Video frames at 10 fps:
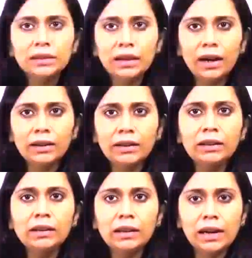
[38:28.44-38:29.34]

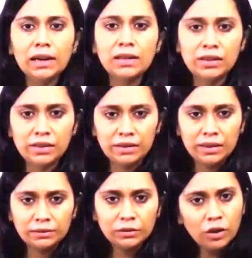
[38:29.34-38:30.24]
any
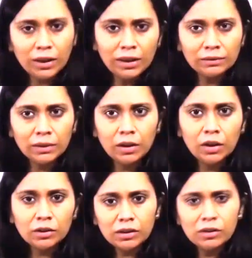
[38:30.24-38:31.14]
analgesia. Got it?
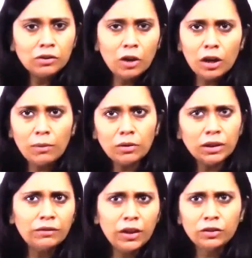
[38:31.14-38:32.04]
So this is all about the
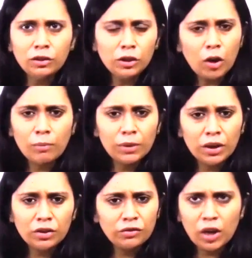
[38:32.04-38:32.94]
effect on
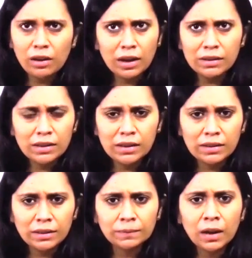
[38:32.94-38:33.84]
component of general
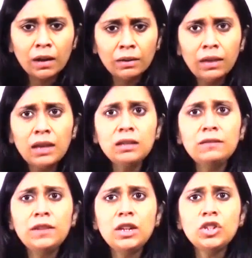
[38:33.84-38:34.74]
anesthesia. This
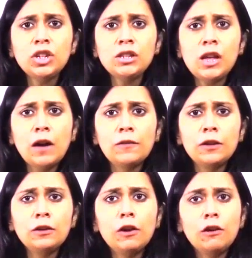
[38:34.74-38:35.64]
finishes
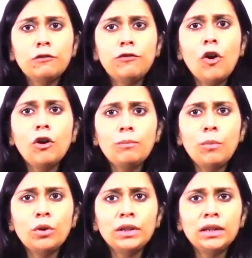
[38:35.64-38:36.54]
our 4
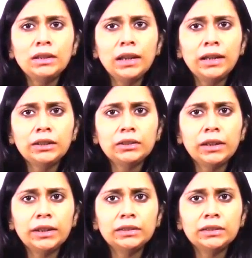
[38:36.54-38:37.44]
potent inhalational
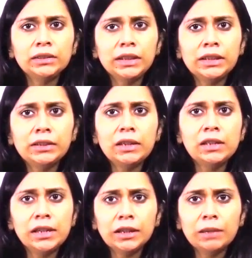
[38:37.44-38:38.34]
agents in current
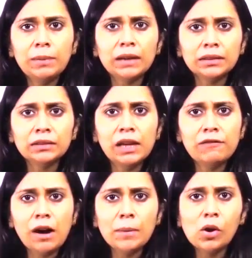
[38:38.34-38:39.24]
clinical practice. Their
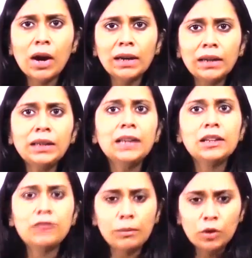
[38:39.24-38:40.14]
pharmacokinetic and
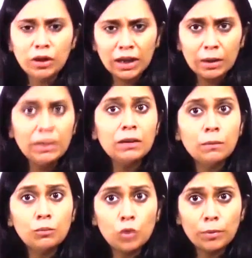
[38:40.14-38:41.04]
their pharmacodynamic
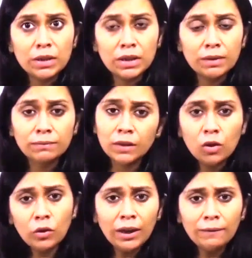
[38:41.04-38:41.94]
property. Okay,